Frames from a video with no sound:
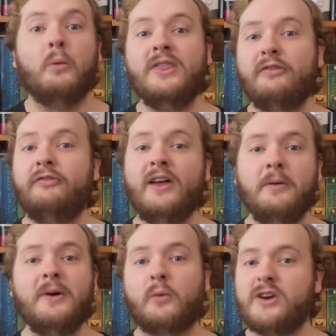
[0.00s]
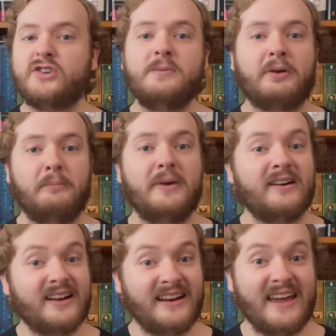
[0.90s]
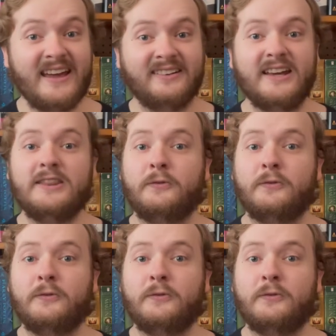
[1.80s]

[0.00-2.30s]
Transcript: When the film originally premiered in Italy,